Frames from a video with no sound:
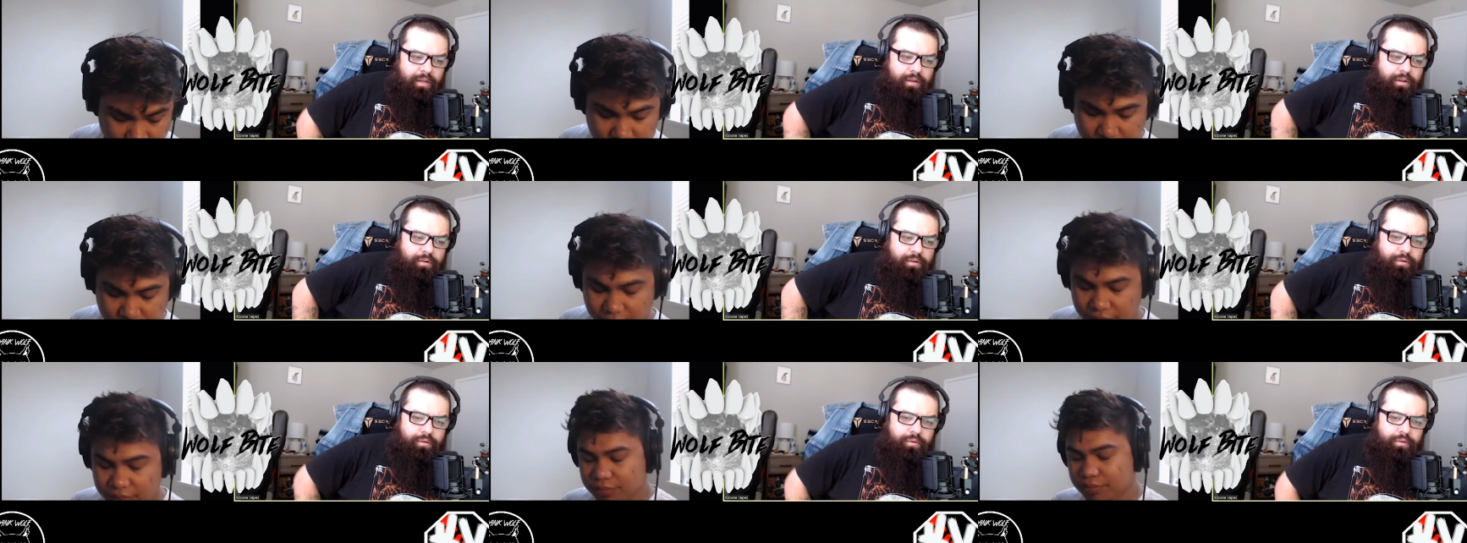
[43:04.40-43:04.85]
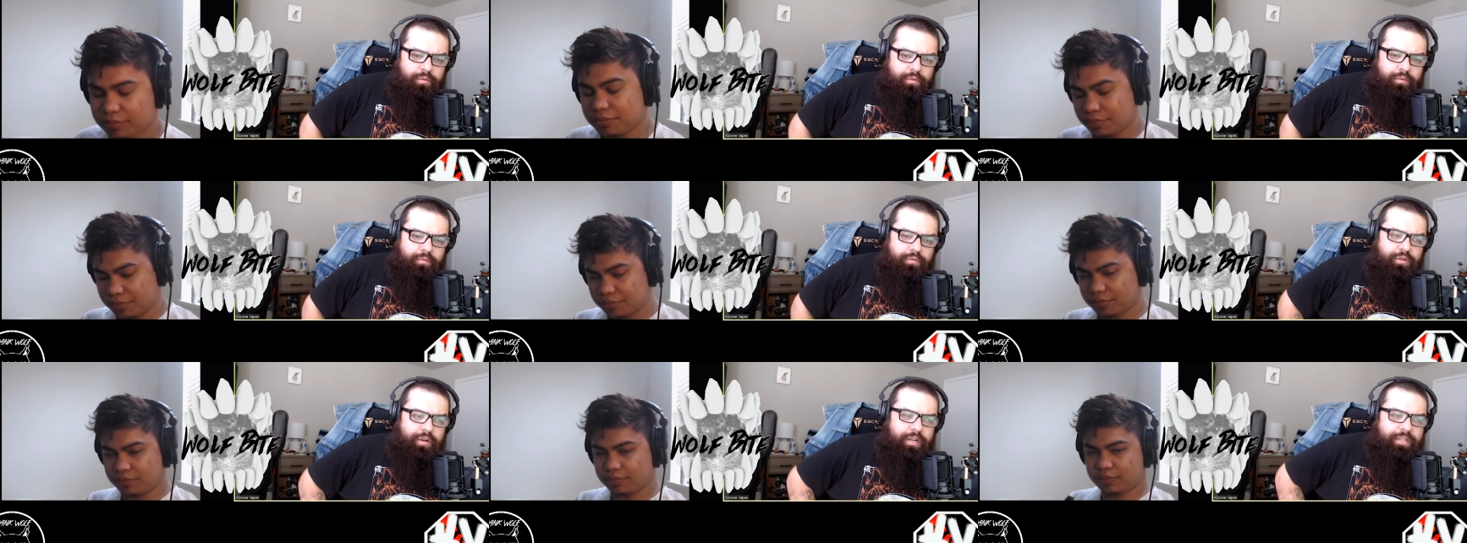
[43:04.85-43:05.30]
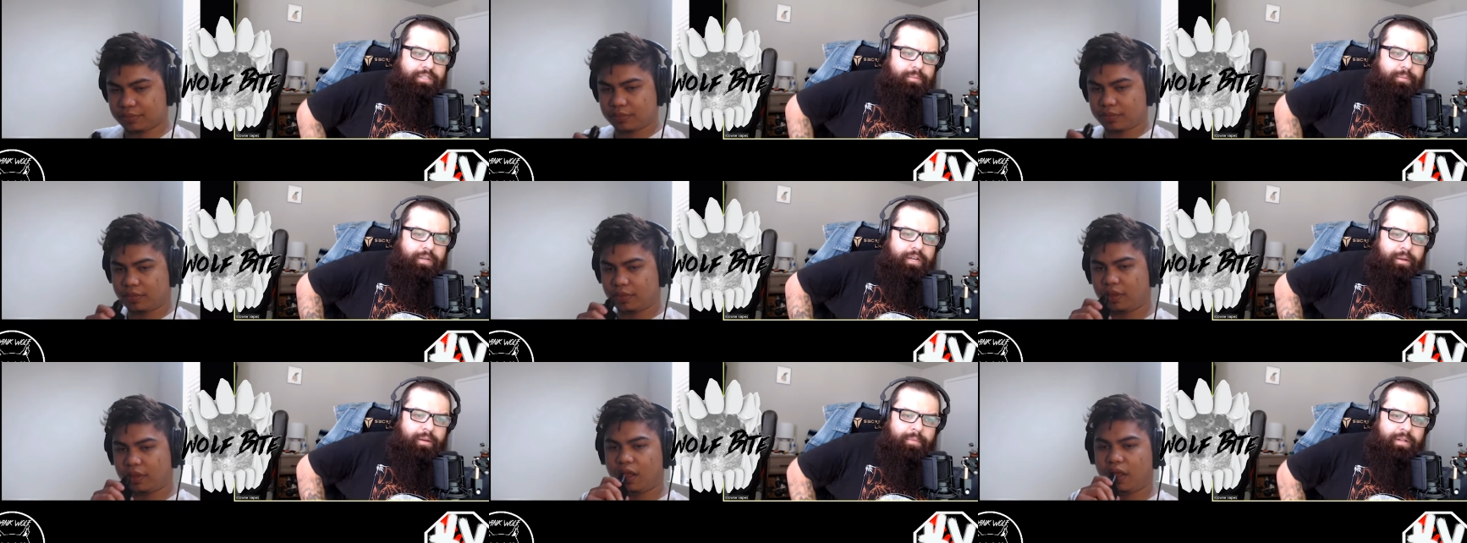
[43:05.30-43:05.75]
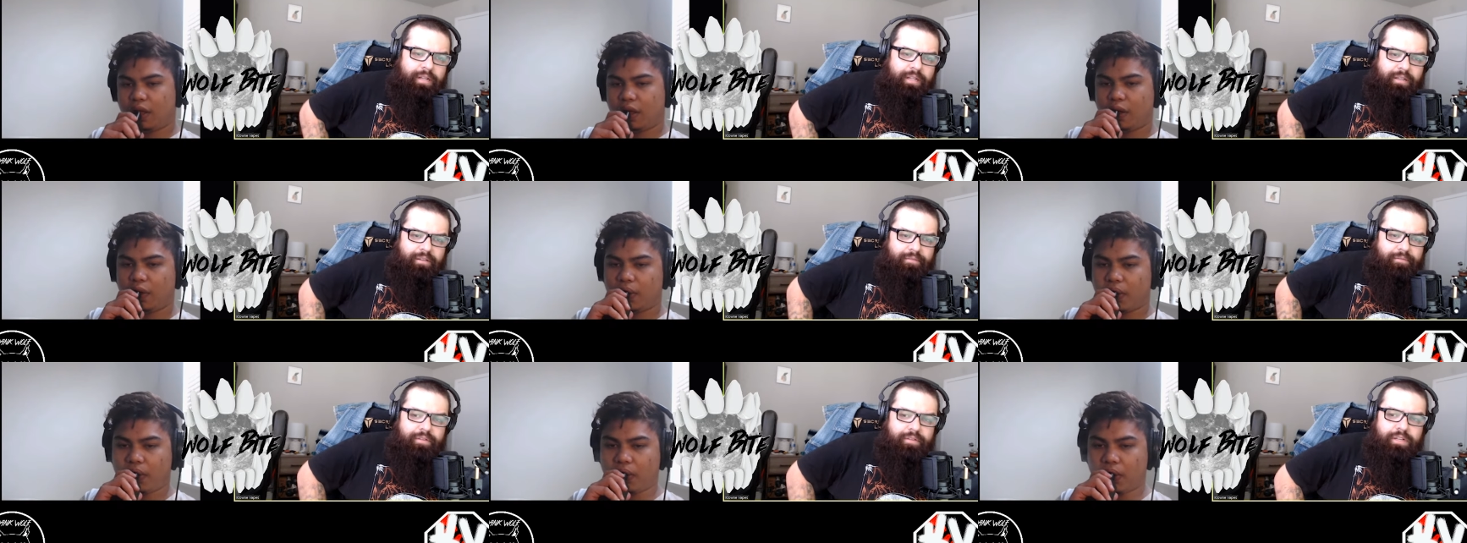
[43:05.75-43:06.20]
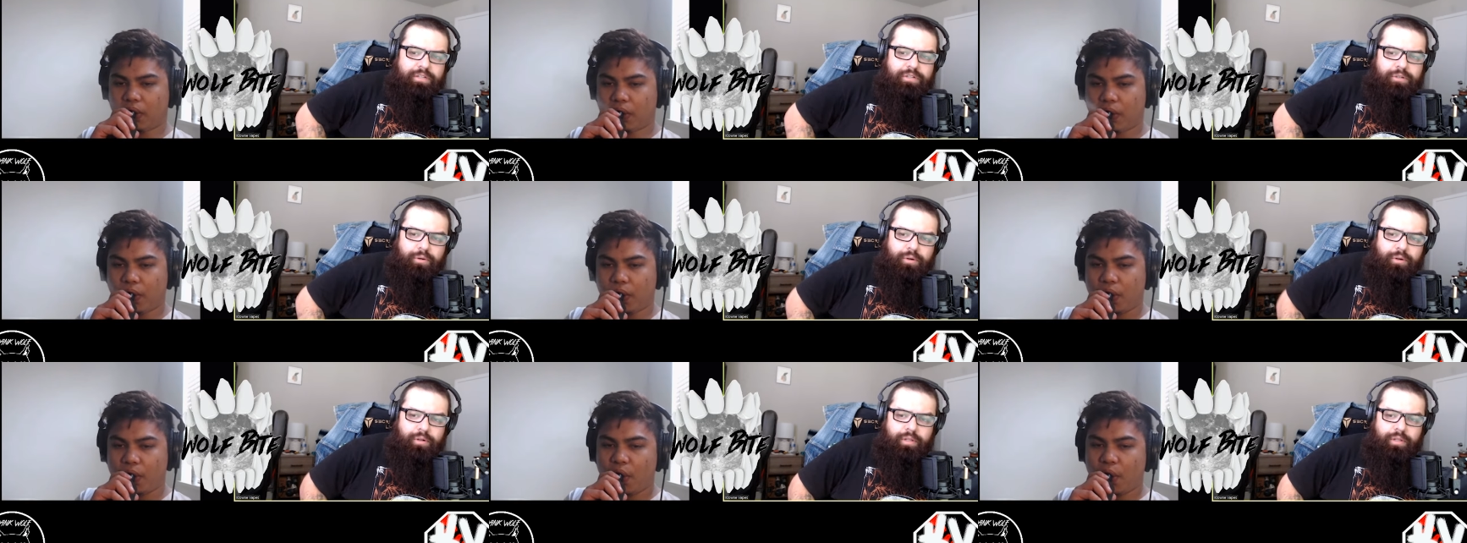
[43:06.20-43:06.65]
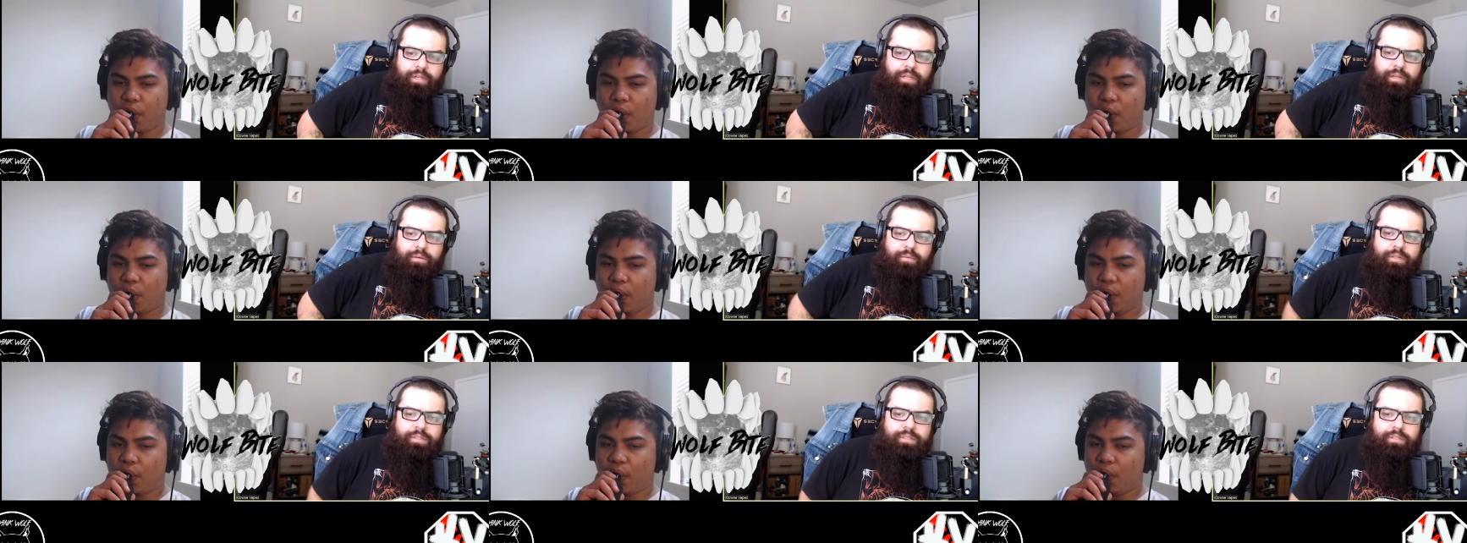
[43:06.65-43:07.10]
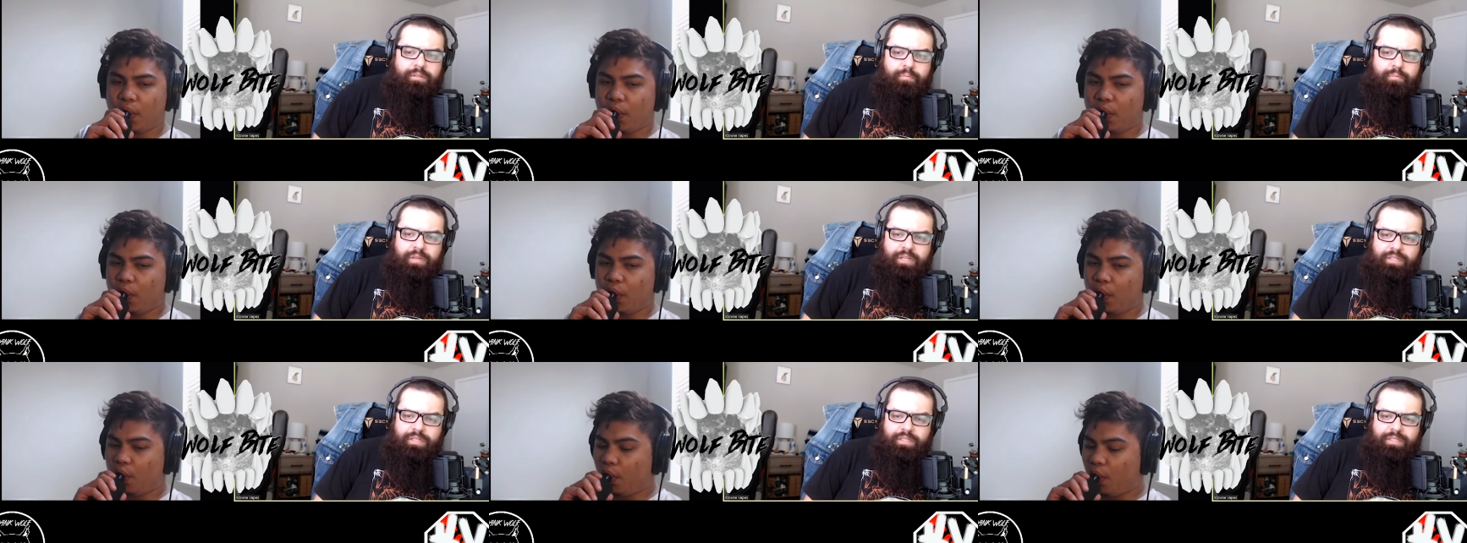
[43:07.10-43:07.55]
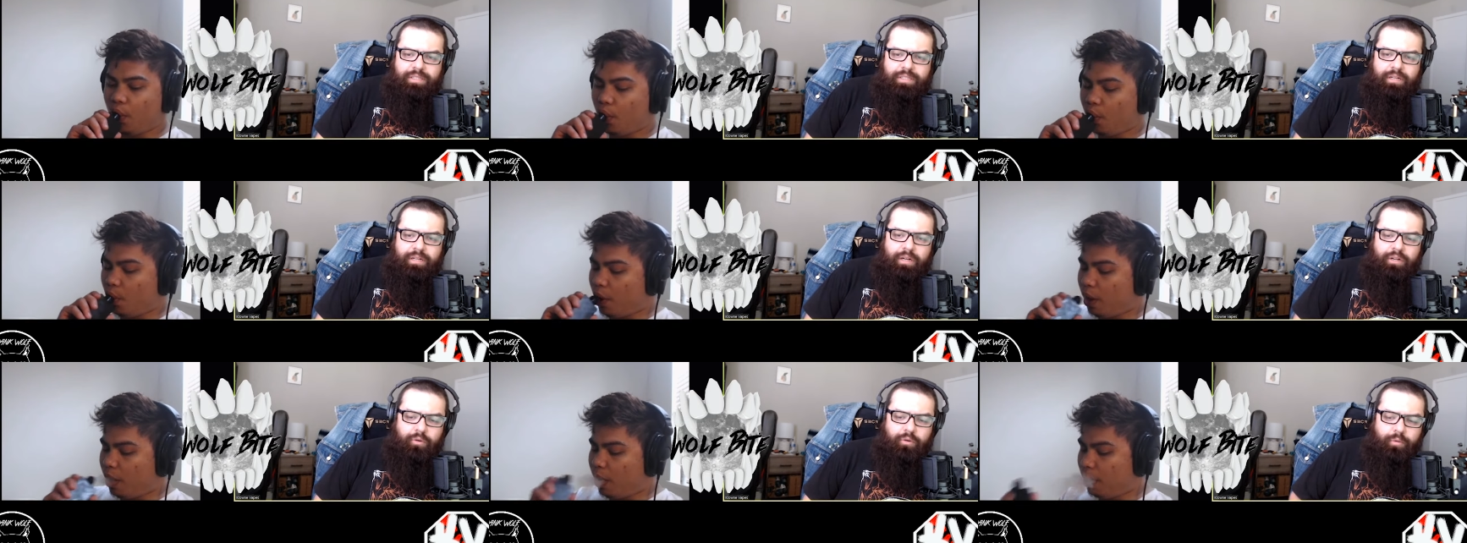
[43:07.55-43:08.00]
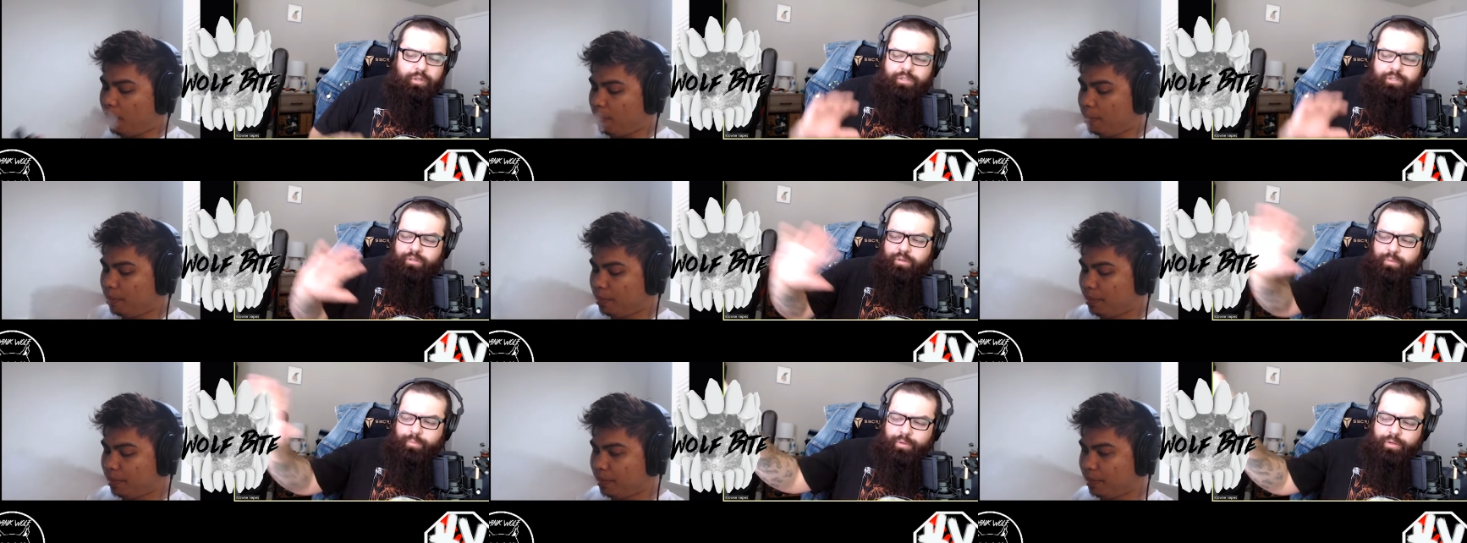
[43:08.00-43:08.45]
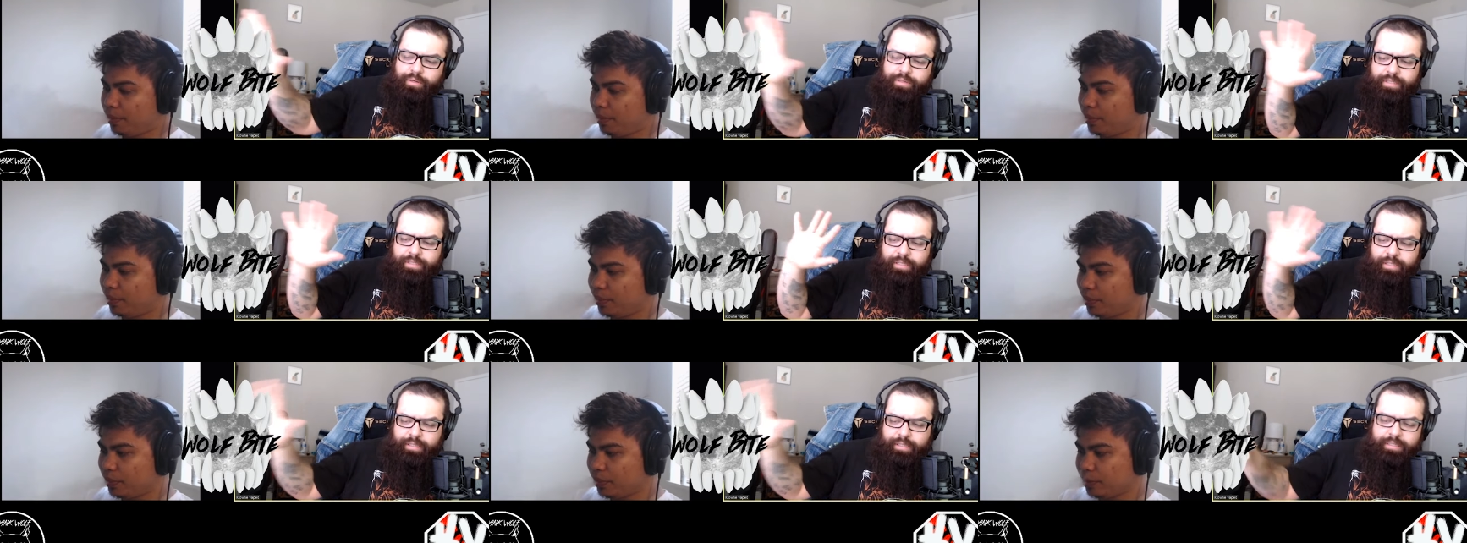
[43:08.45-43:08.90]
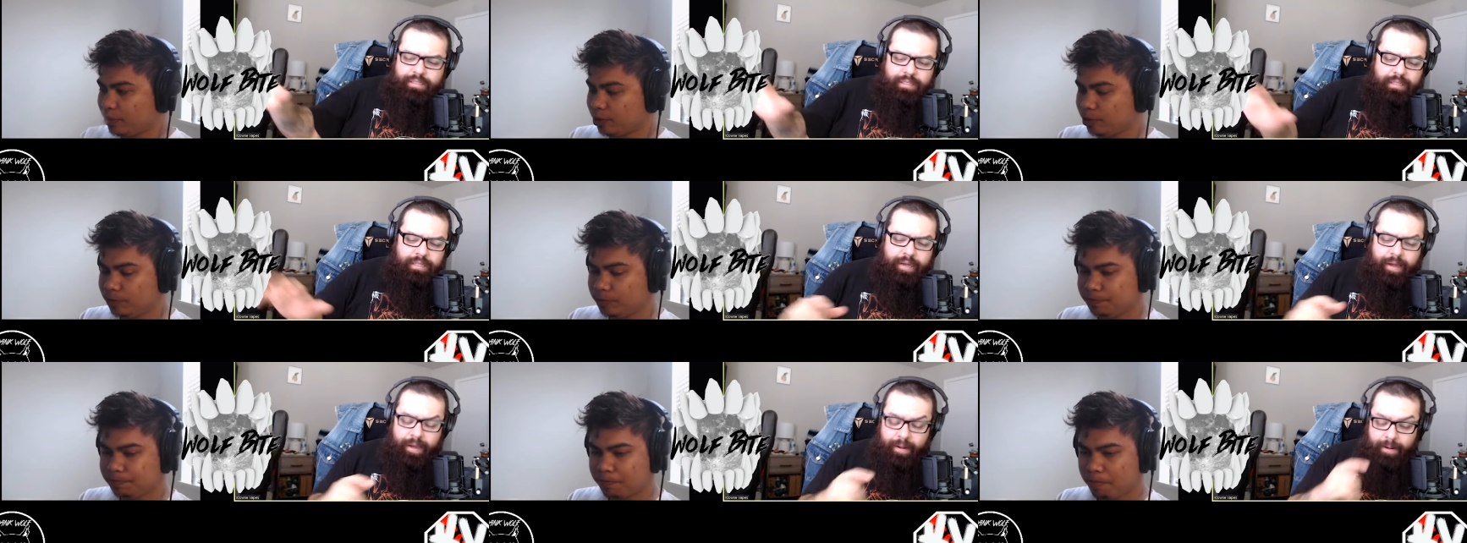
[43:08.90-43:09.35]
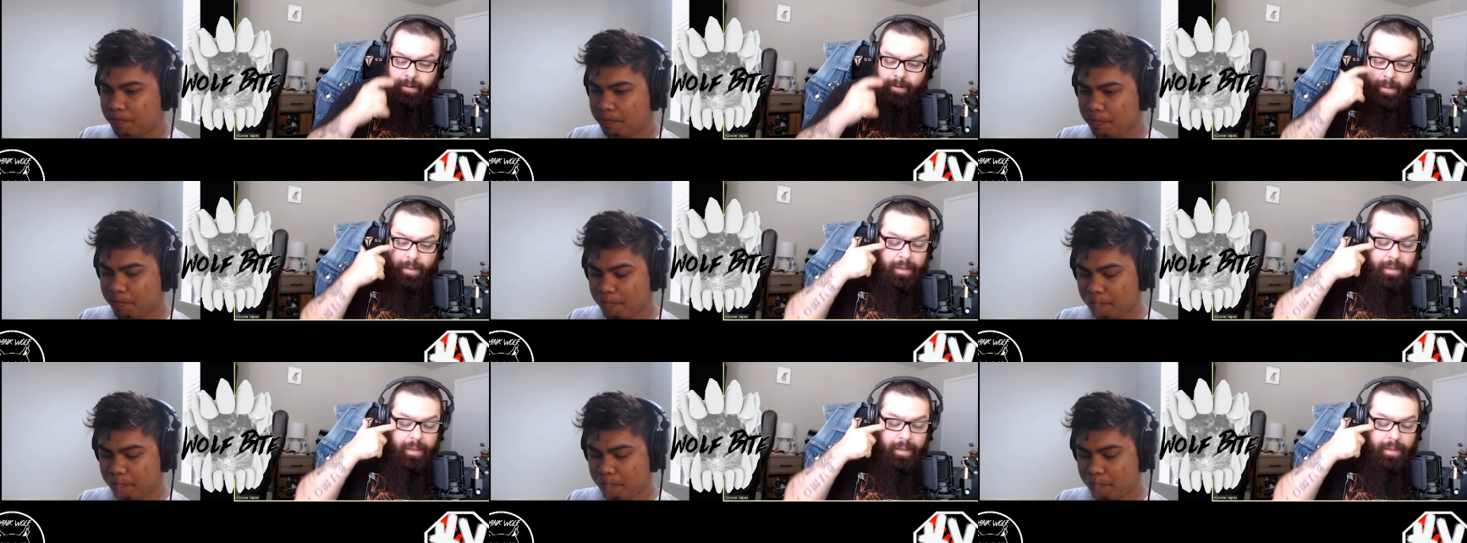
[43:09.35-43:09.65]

Speaker 1: who tries to become an individual, and he wants to be just an original person and this and that,